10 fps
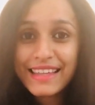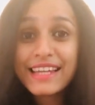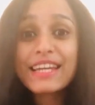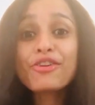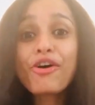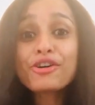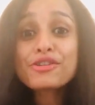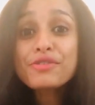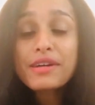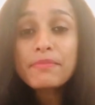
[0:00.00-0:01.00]
that in
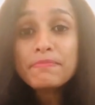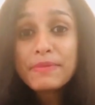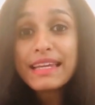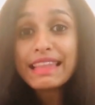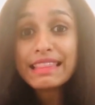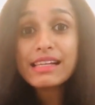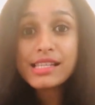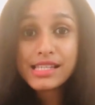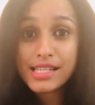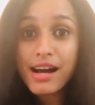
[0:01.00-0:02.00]
order to complete
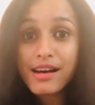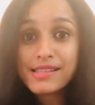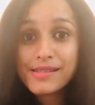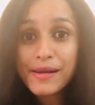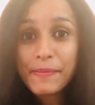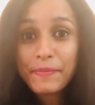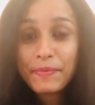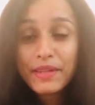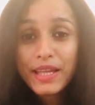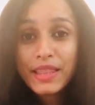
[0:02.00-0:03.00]
this task,
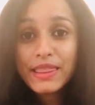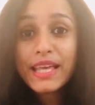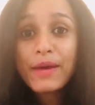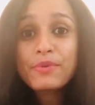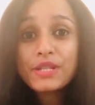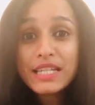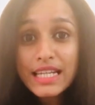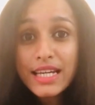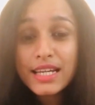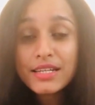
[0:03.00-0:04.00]
they would
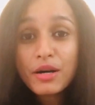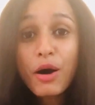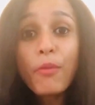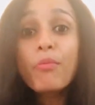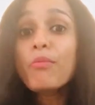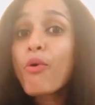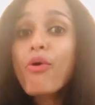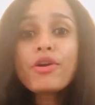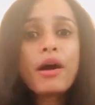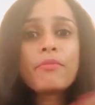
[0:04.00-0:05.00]
need
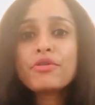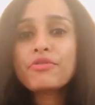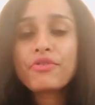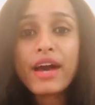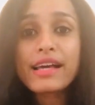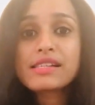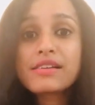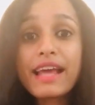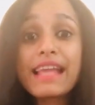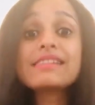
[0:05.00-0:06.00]
more number of rice
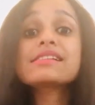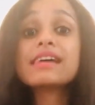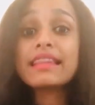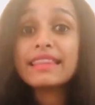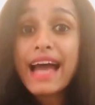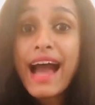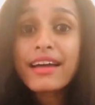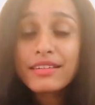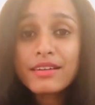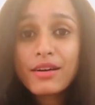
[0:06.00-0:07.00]
grains
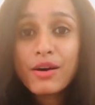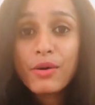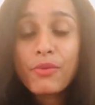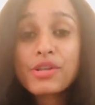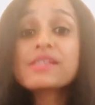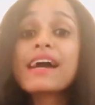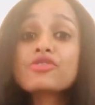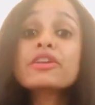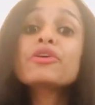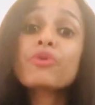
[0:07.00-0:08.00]
than what is
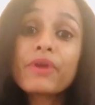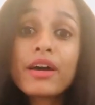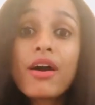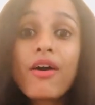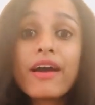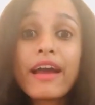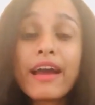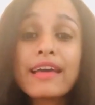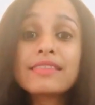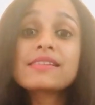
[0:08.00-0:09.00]
actually growing
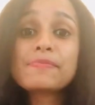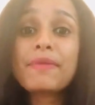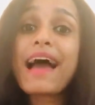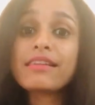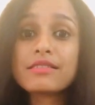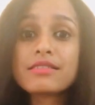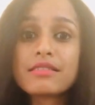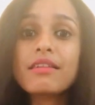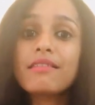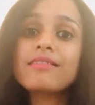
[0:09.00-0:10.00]
in this planet
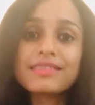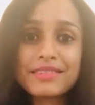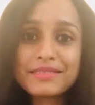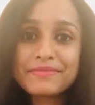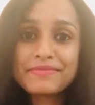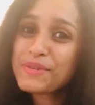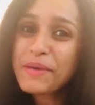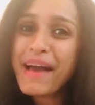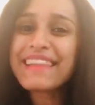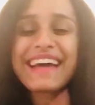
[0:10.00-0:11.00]
Earth. Do
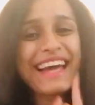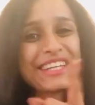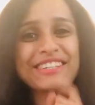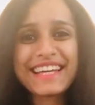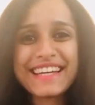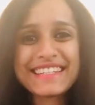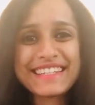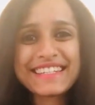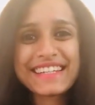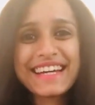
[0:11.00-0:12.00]
the math and you'll get
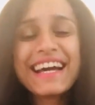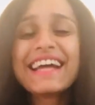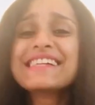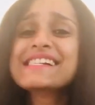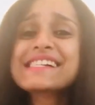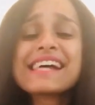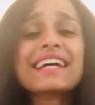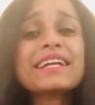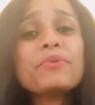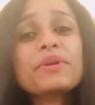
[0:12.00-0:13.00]
it. And that's
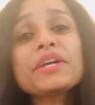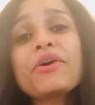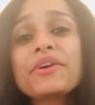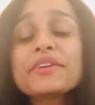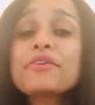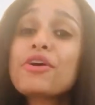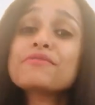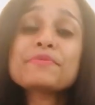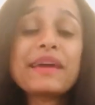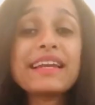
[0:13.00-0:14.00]
exactly what the author
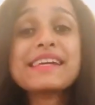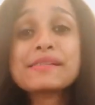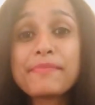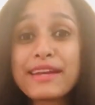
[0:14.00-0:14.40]
Rolf Dobelli has